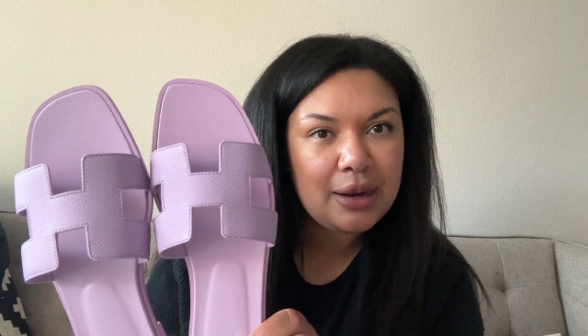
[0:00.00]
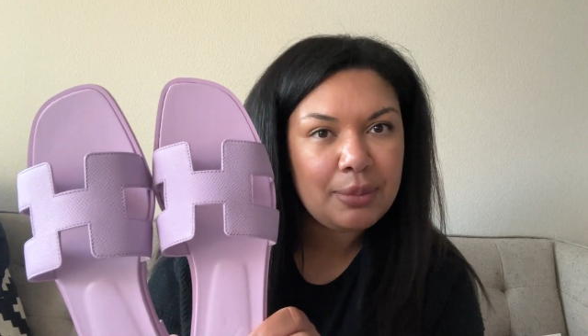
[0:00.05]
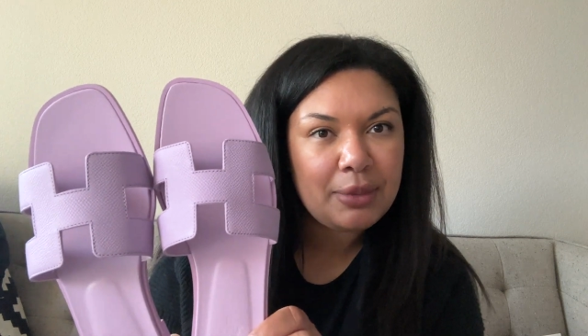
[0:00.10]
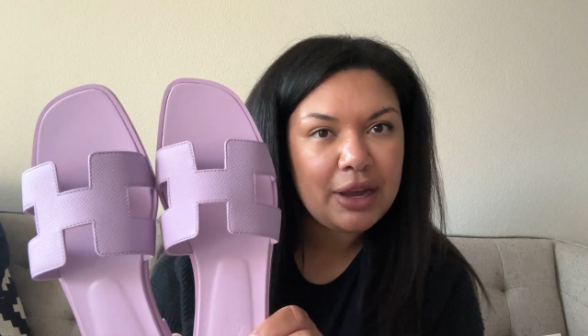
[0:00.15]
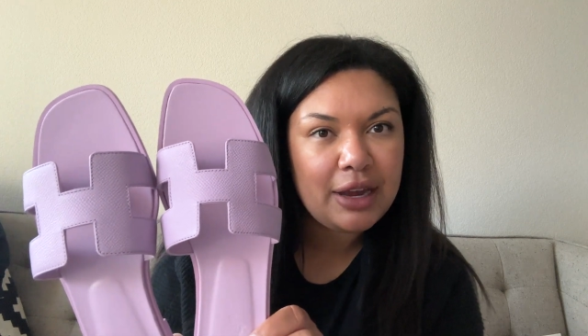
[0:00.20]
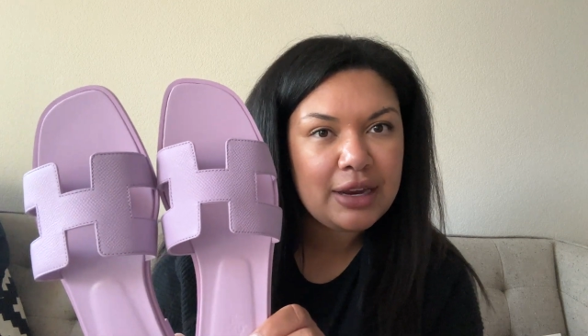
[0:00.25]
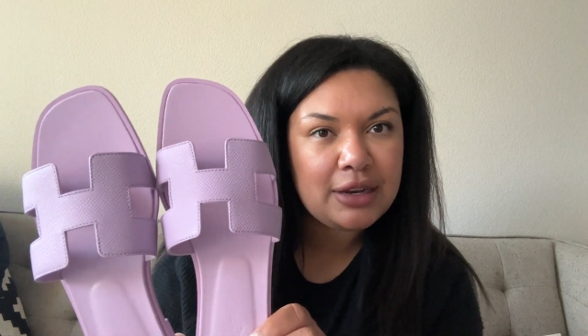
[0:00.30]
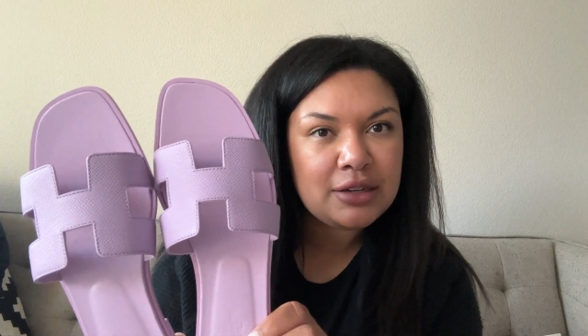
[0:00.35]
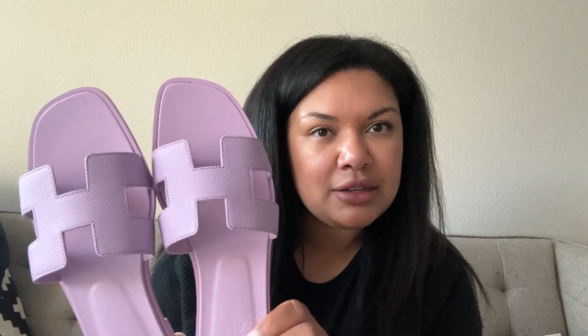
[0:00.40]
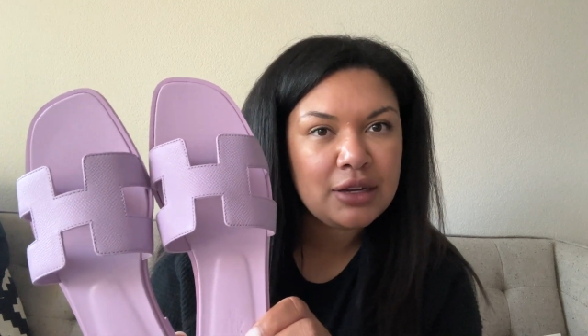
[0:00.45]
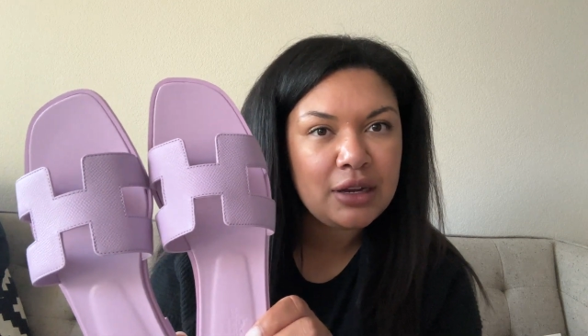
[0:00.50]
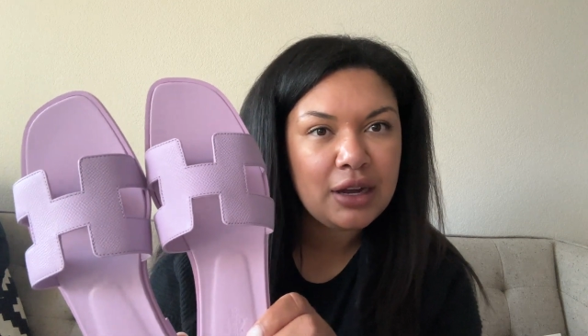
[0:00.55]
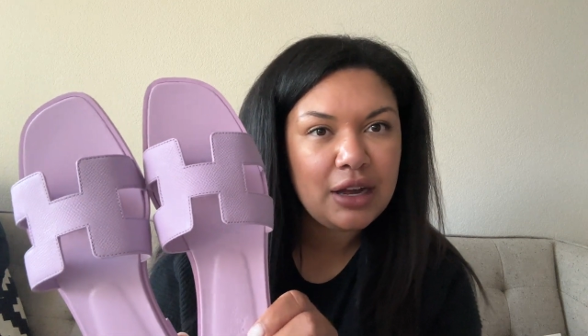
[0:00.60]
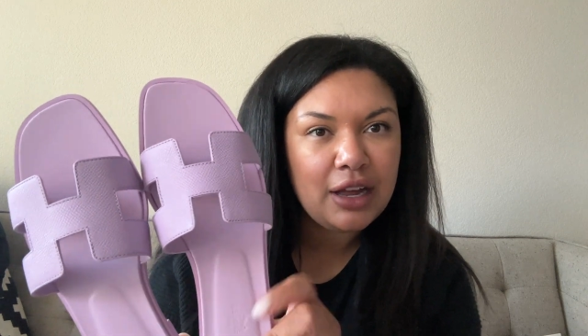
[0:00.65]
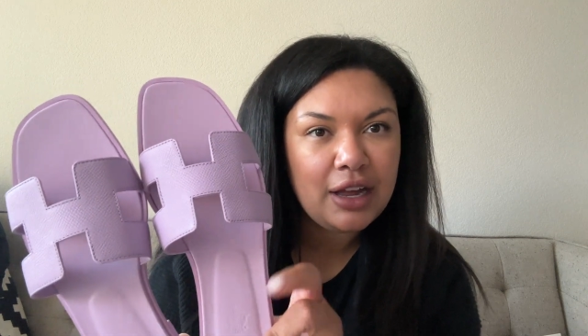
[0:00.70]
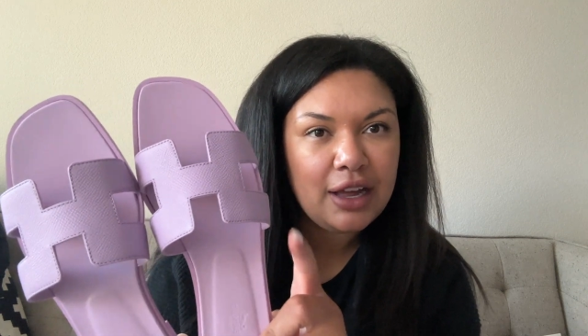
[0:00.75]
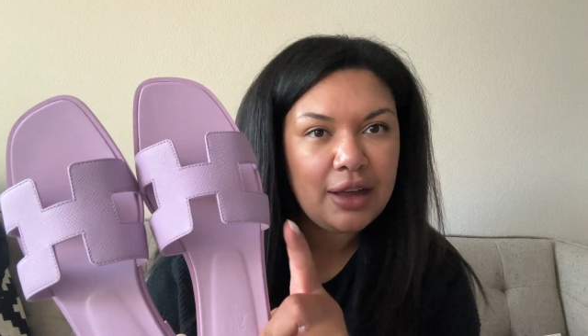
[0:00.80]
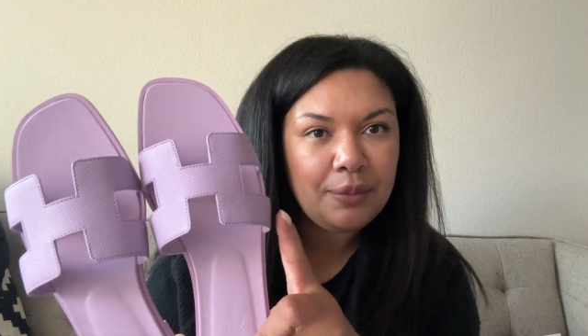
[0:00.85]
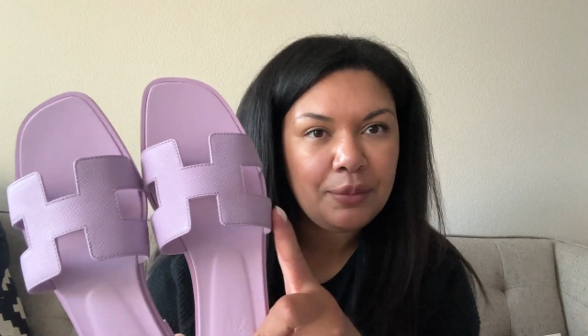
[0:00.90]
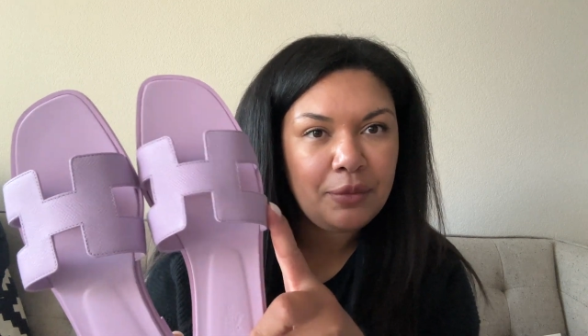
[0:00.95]
mind
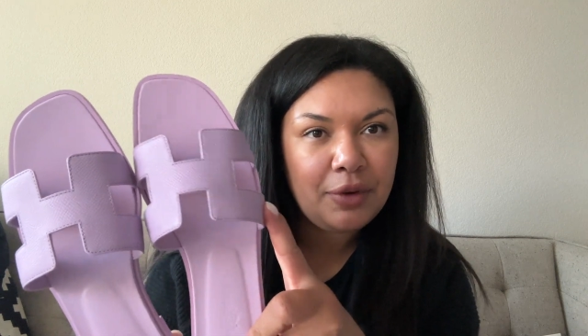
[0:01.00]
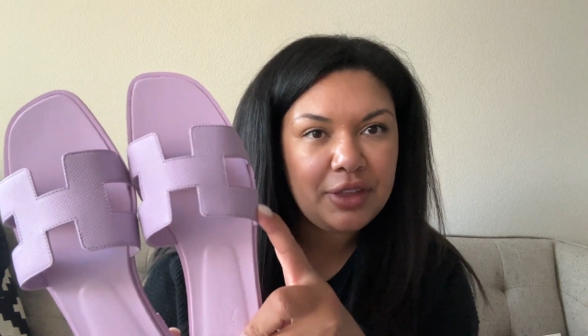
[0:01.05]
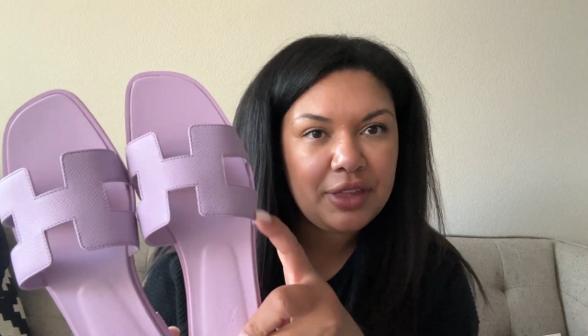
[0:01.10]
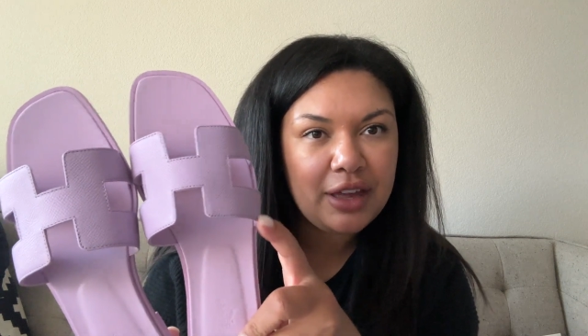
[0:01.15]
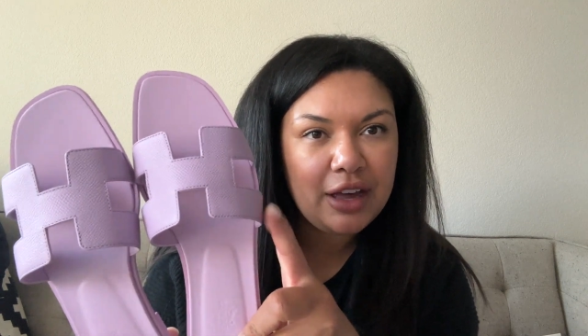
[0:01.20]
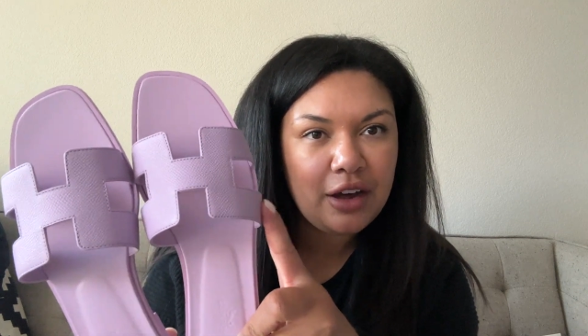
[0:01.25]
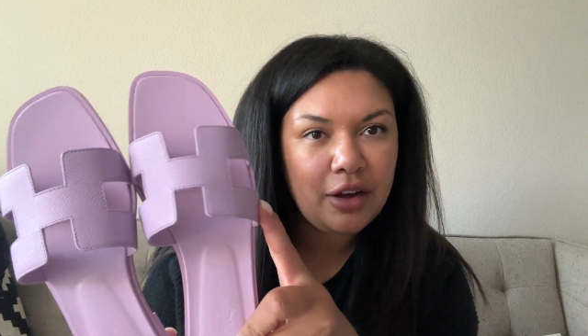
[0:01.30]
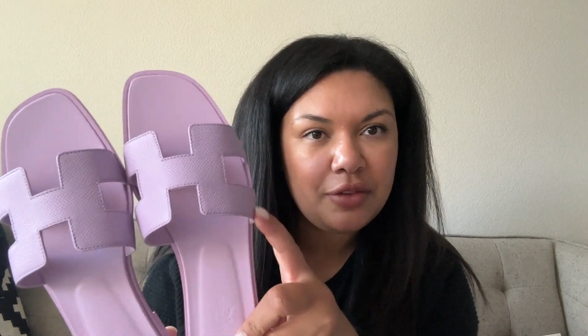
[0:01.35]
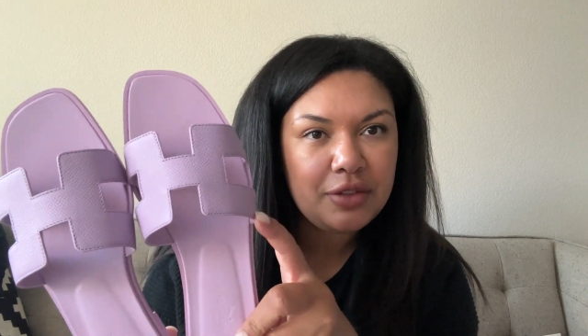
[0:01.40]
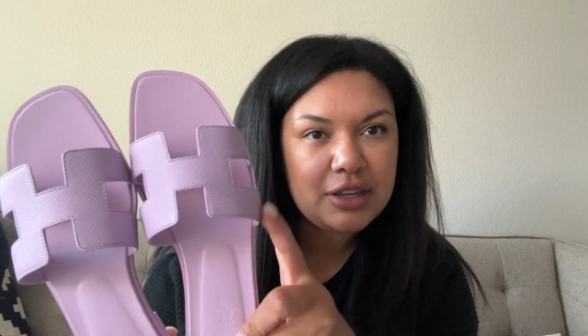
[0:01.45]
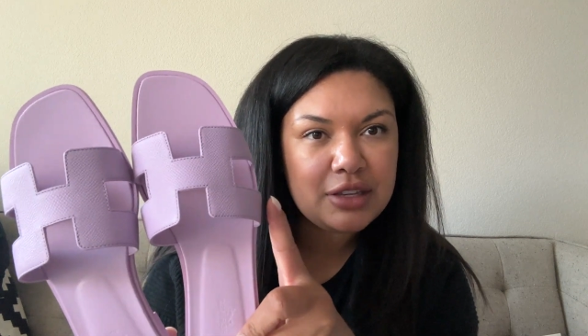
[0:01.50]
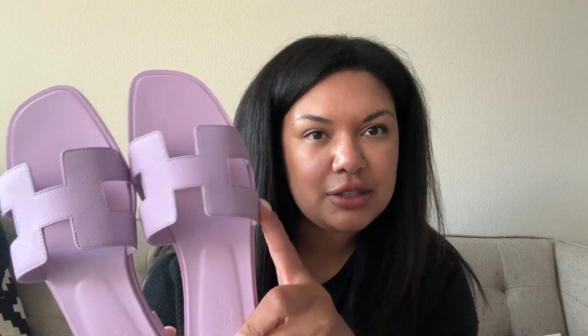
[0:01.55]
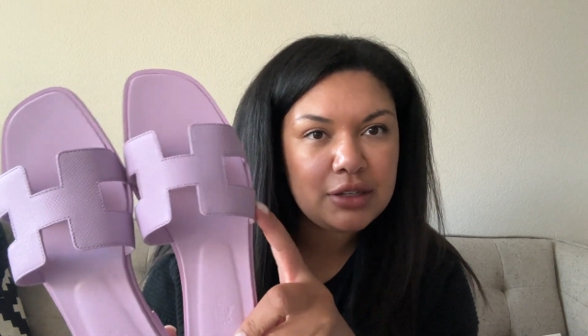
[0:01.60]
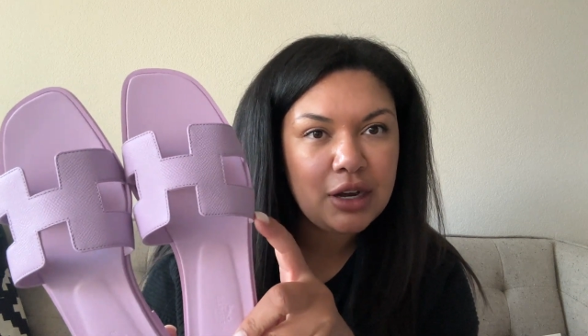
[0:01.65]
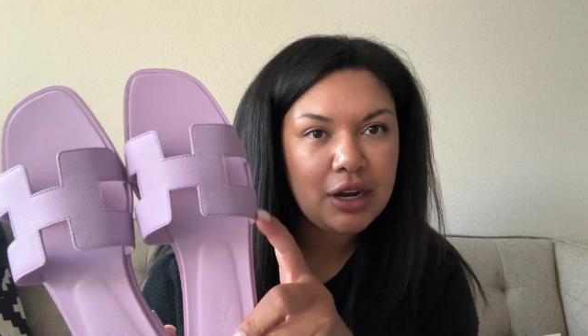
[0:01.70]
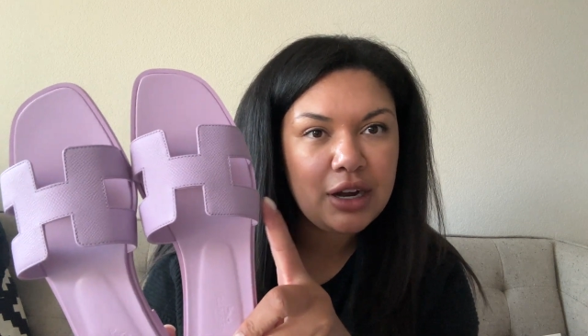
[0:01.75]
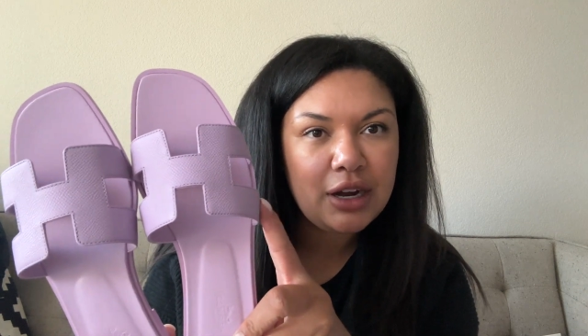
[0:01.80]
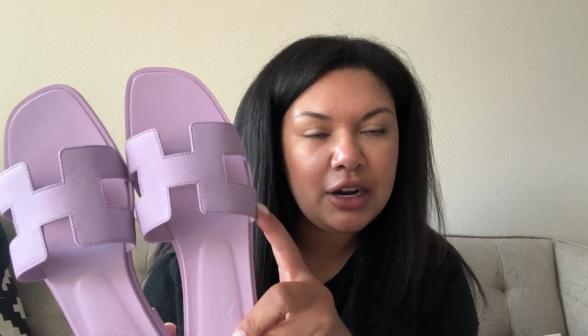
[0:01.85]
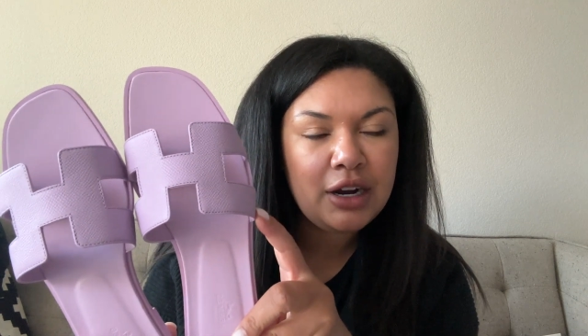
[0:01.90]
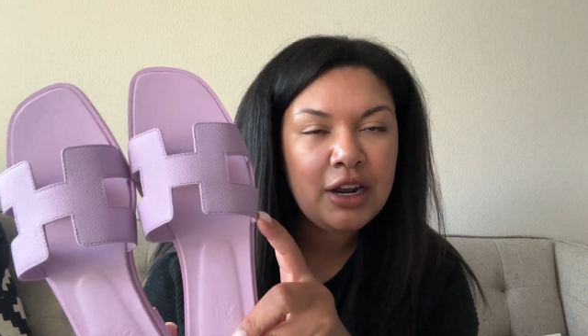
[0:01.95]
with how these
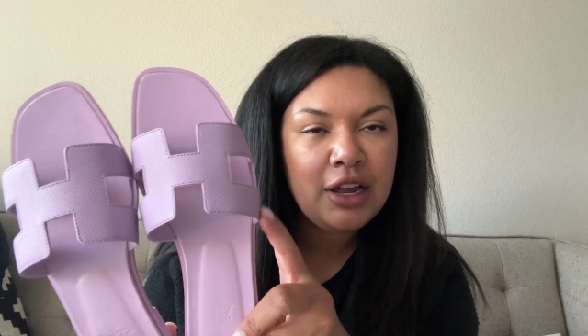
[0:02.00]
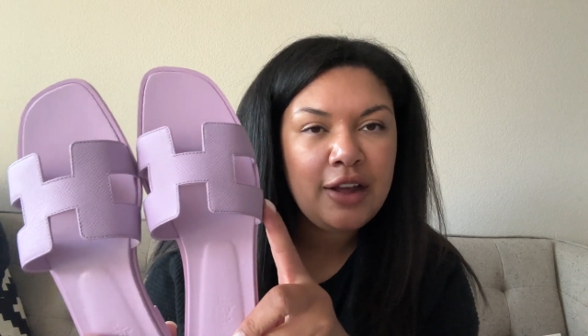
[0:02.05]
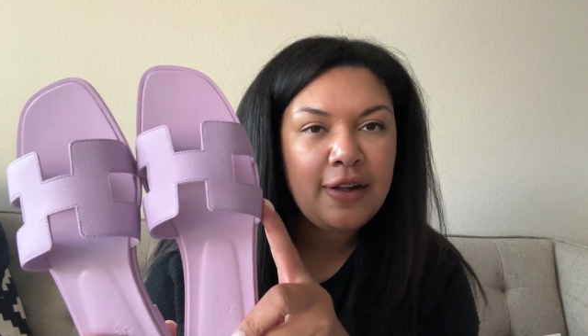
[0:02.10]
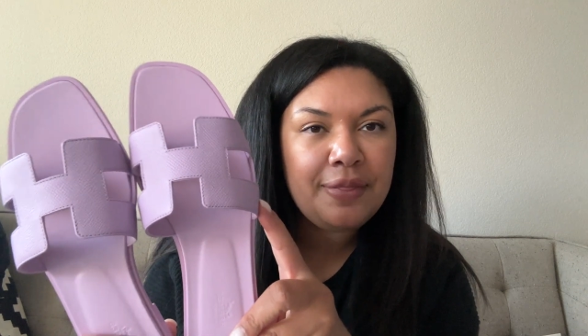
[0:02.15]
are.